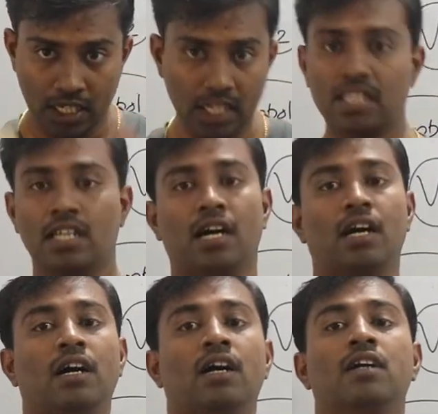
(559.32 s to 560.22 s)
in
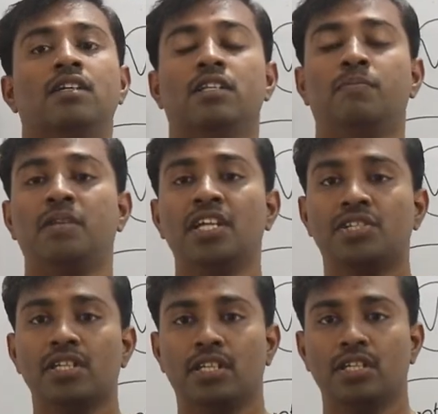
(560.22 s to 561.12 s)
the
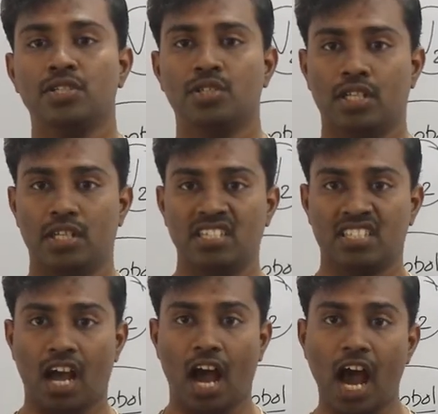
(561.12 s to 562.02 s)
depletion region
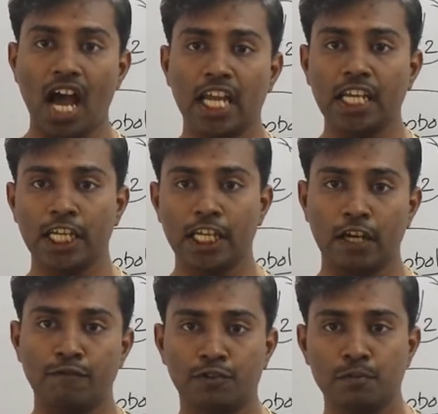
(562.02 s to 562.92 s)
is high
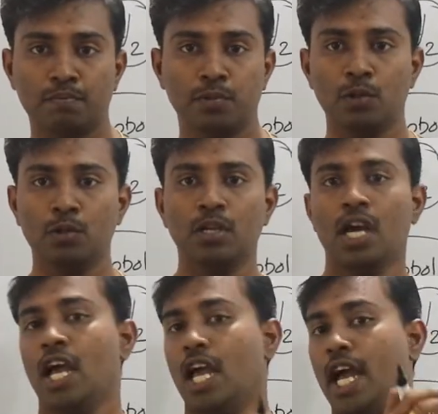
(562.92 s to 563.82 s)
enough to pull
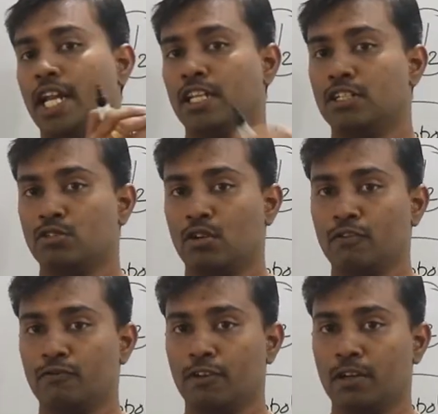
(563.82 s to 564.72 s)
an
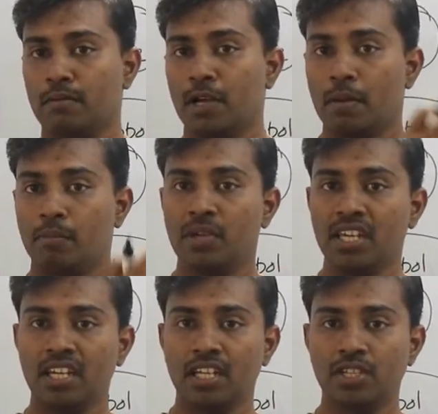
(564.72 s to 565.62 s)
electron from
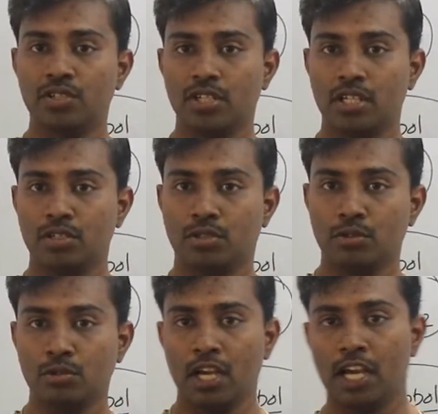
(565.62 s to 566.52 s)
P region
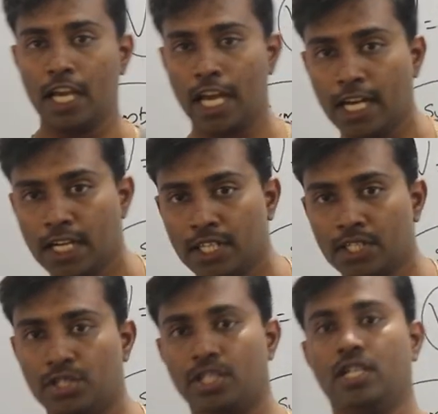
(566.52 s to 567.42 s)
to N
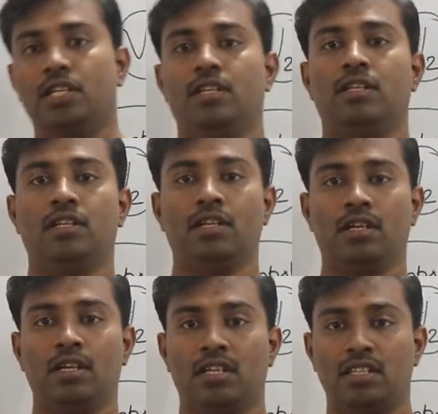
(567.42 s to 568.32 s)
region.
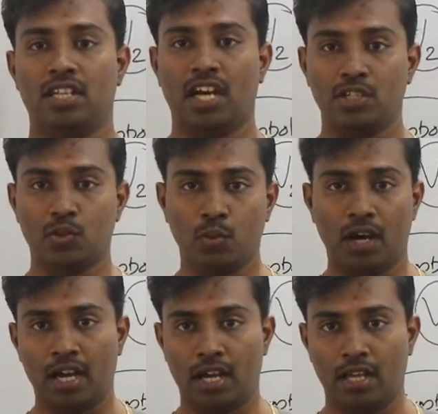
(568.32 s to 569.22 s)
That's
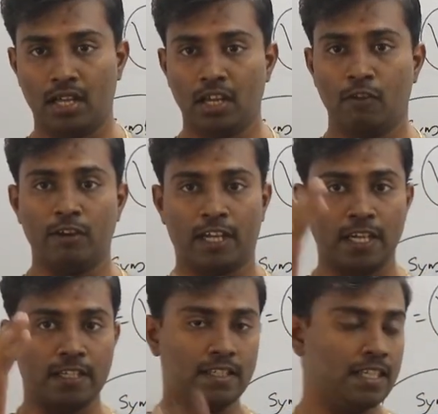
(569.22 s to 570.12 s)
why we
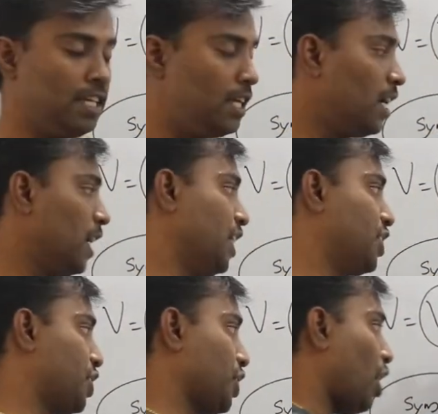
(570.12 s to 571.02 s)
can see a
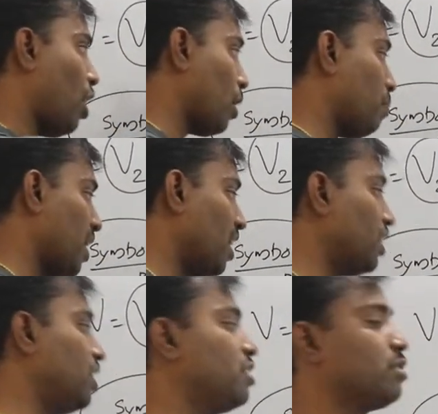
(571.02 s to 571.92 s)
sharp
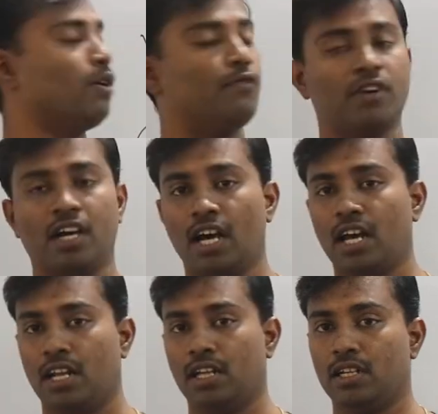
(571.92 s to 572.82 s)
increase of
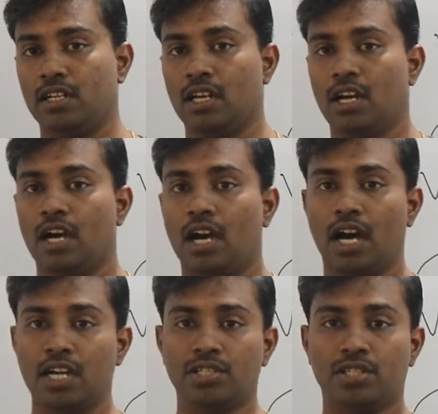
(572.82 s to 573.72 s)
current
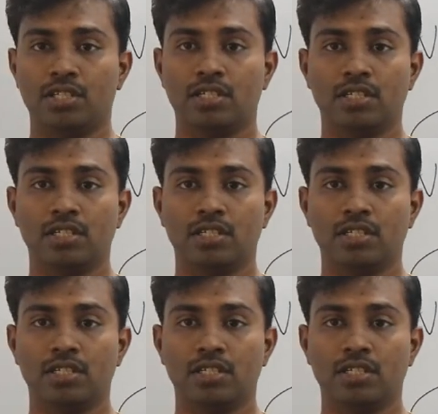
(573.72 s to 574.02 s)
at